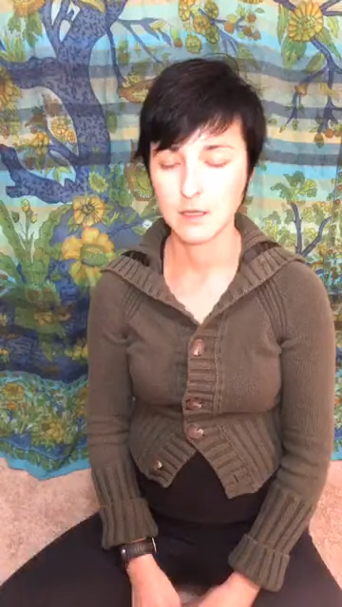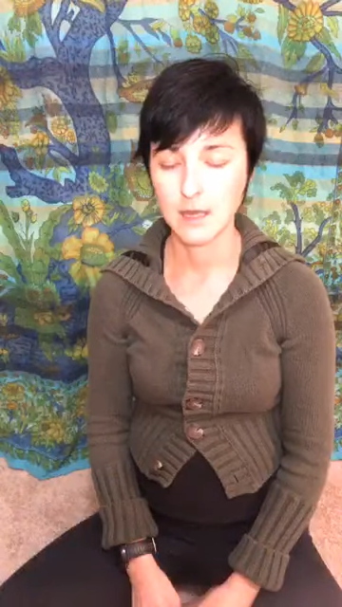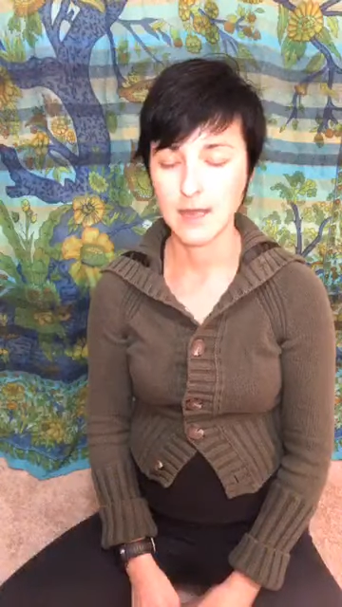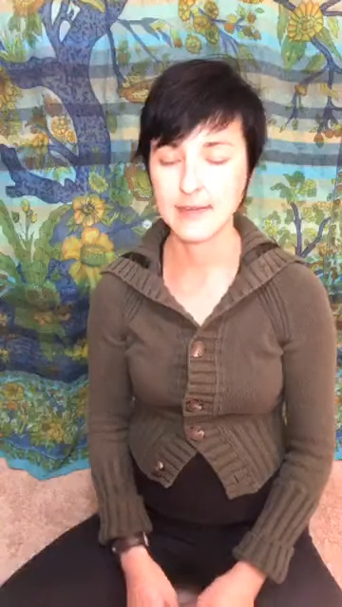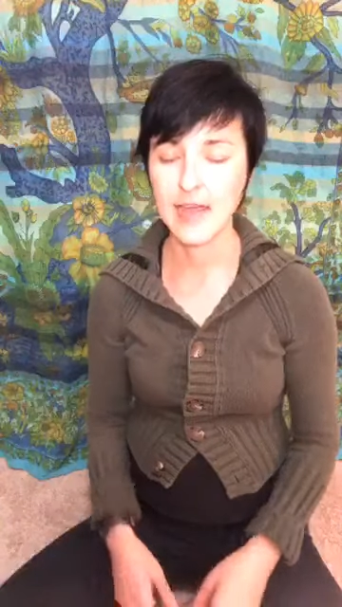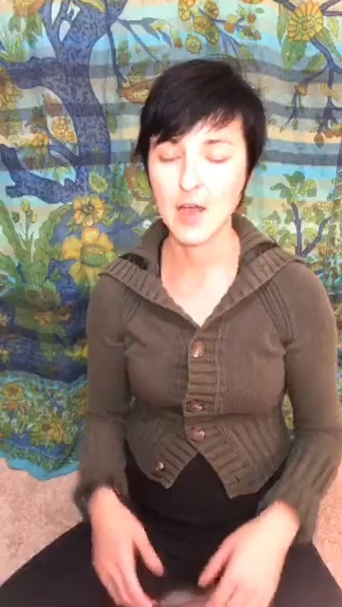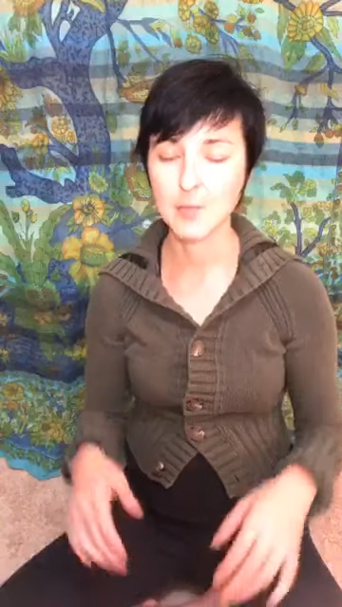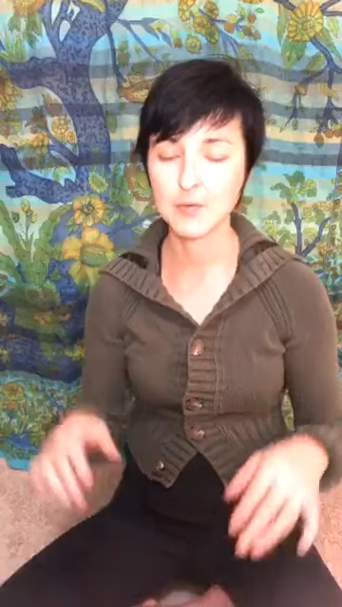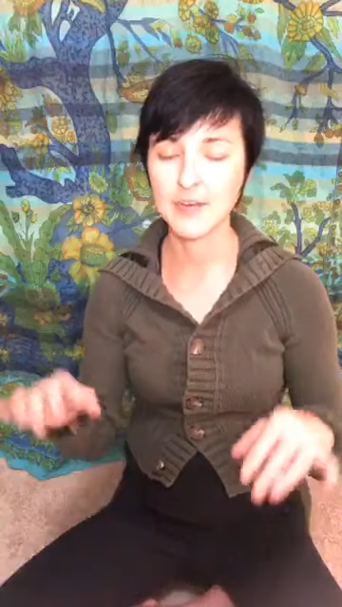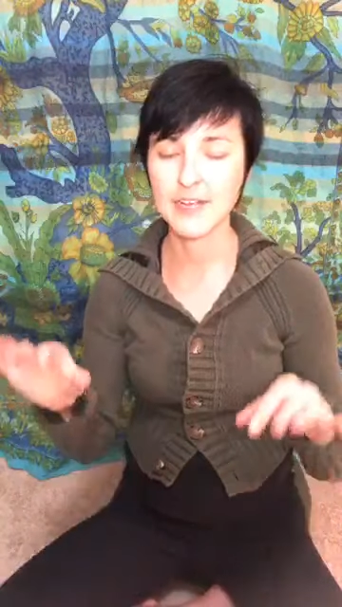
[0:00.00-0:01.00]
And now
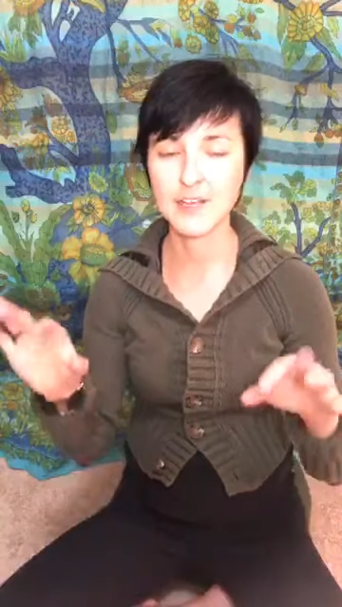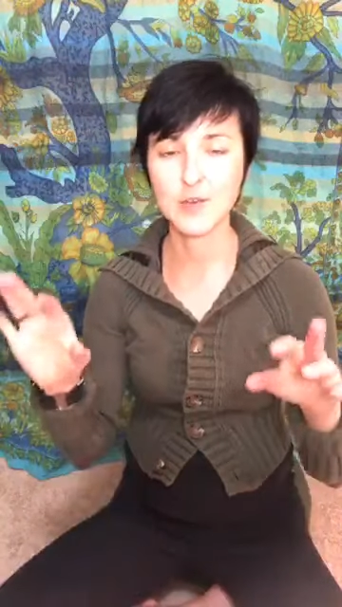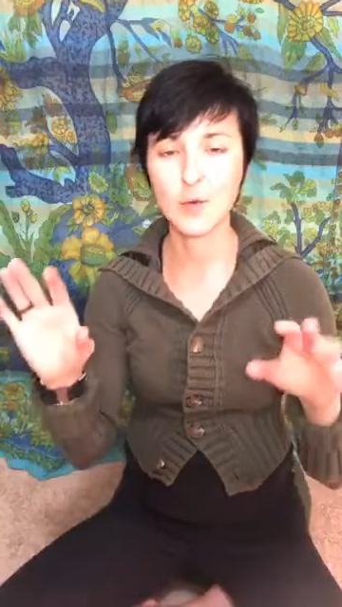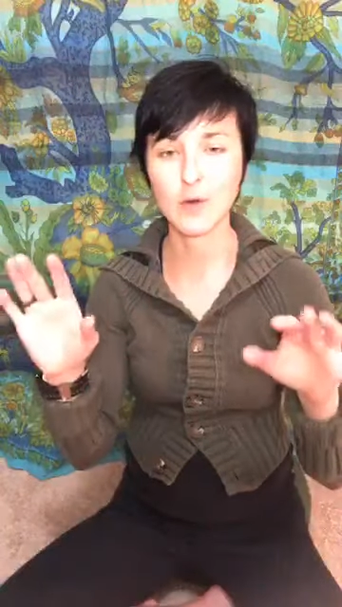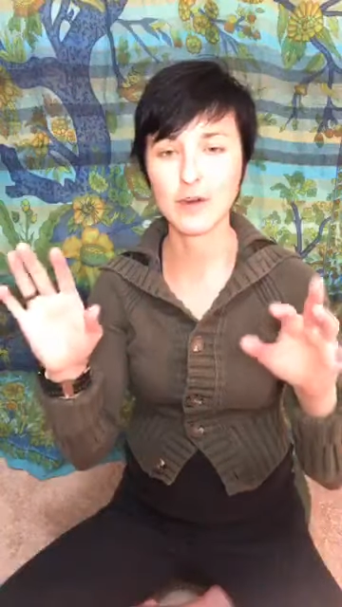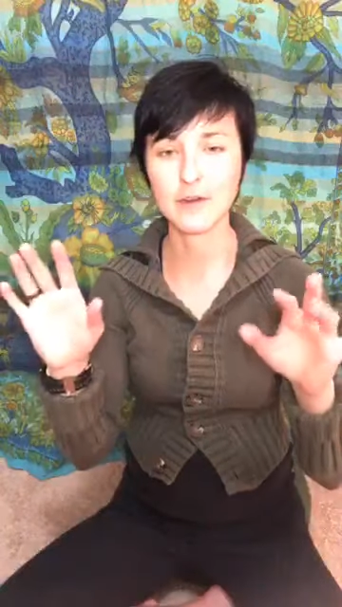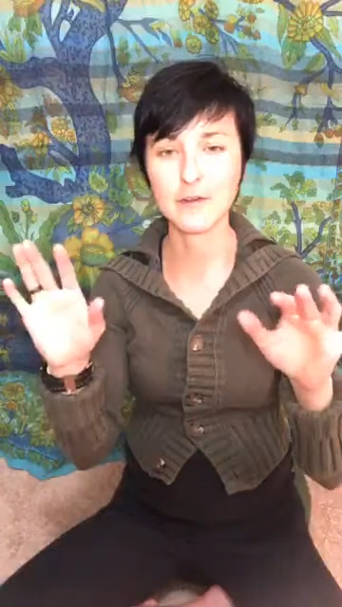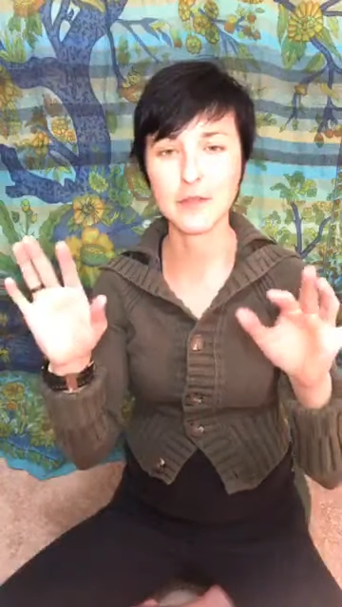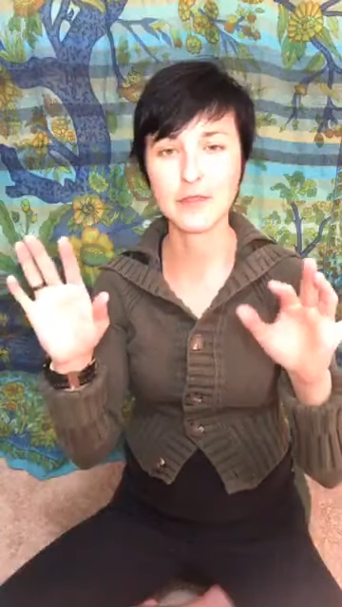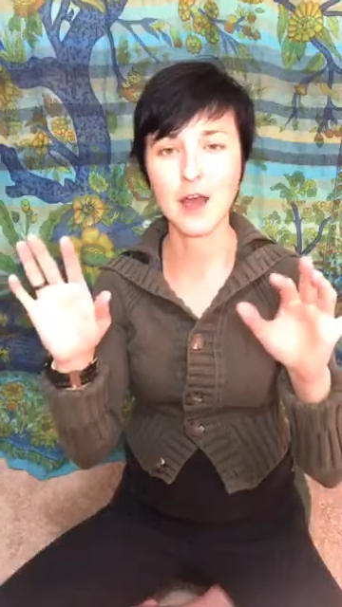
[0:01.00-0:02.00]
bring your
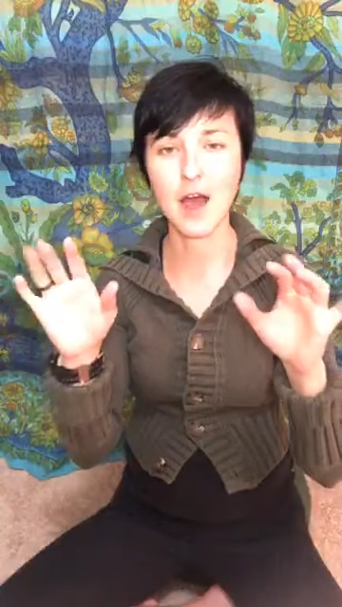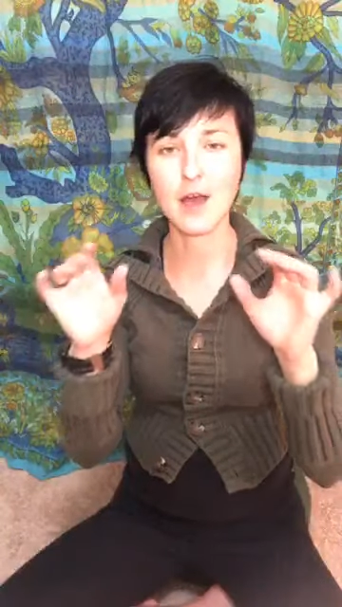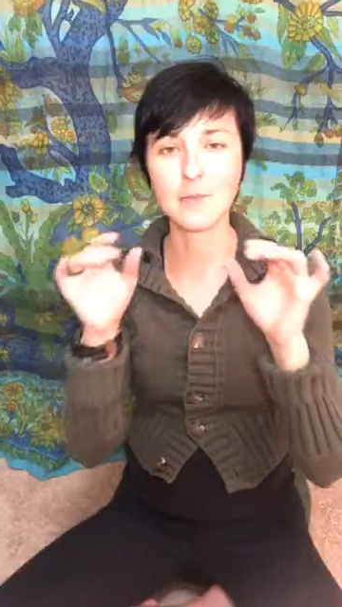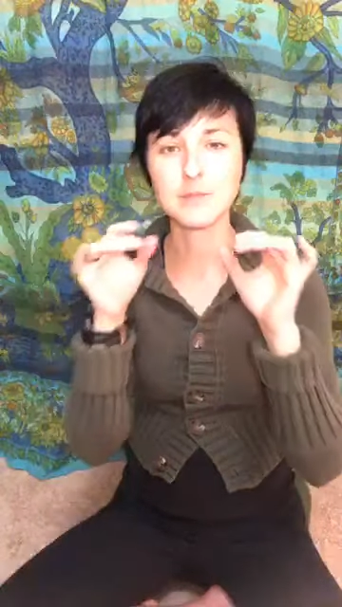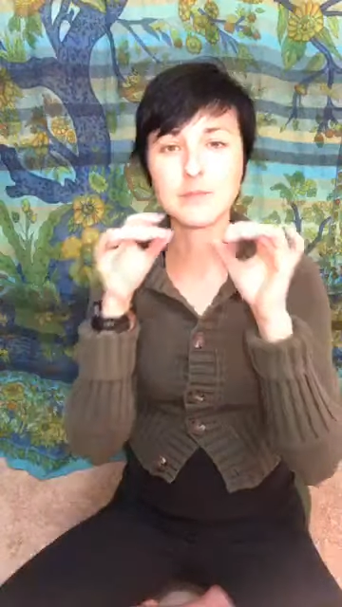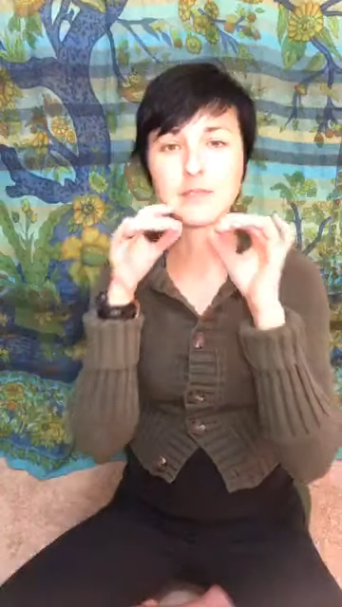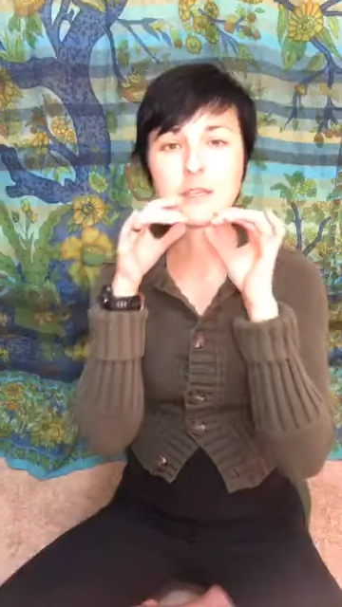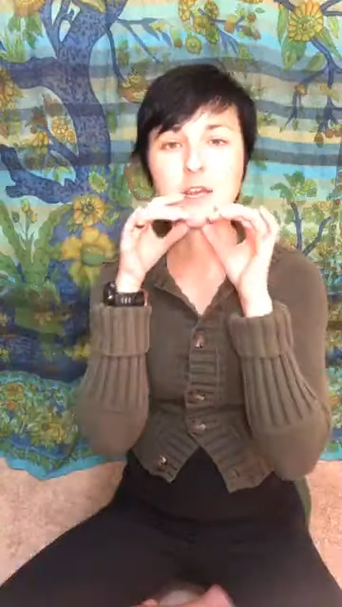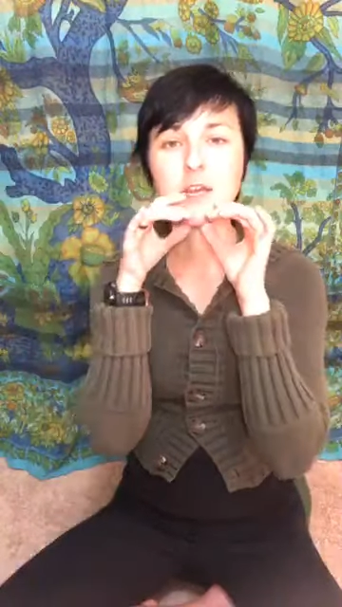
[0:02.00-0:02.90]
thumbs